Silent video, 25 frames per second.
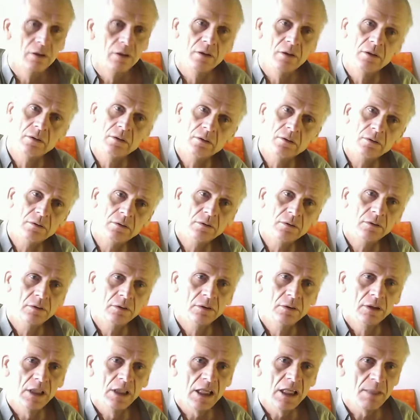
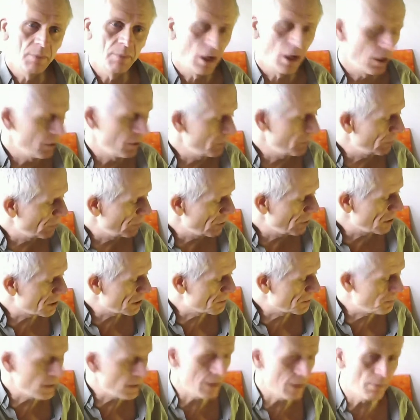A minor, here's
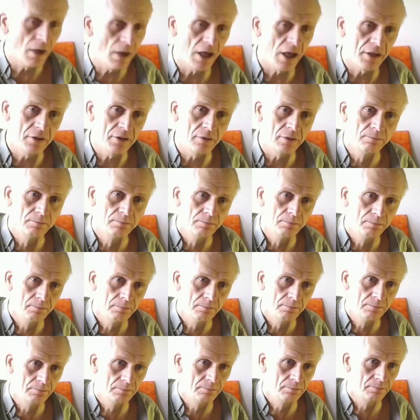B minor.
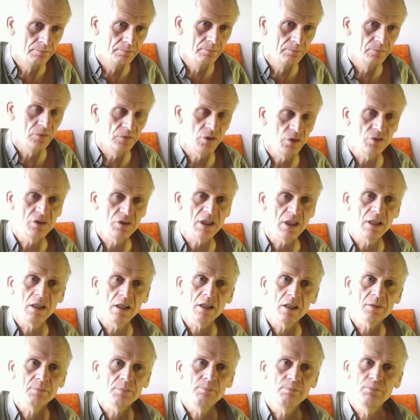So you sound
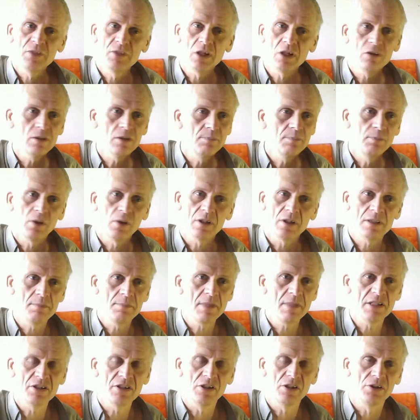like Joni Bloody
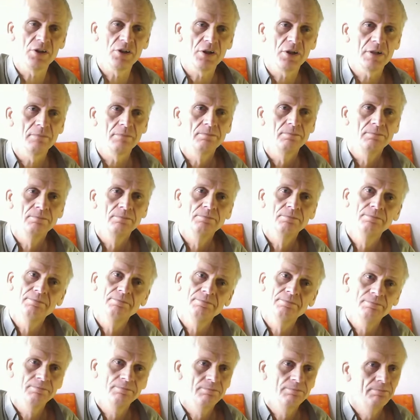Mitchell, don't you?
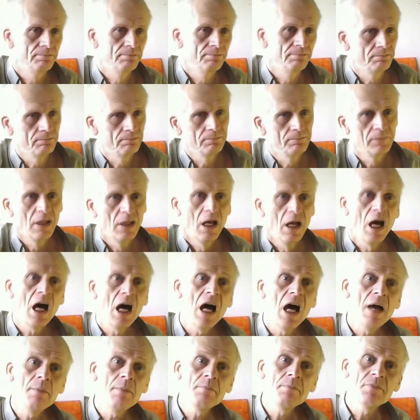
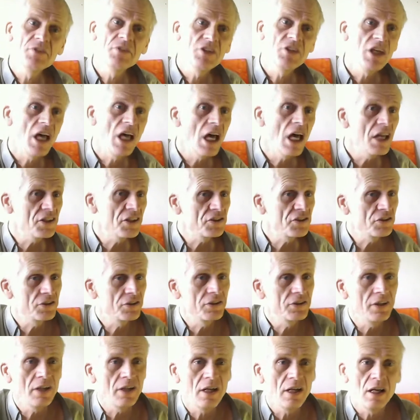I'm just
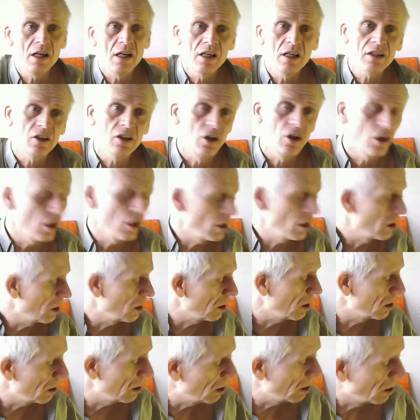a
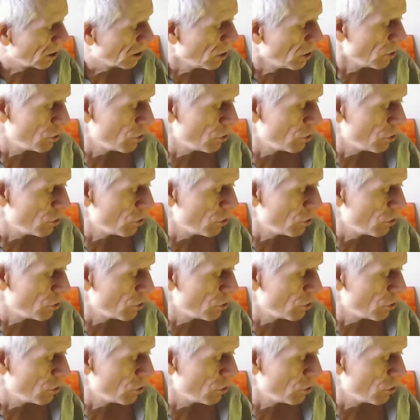girl who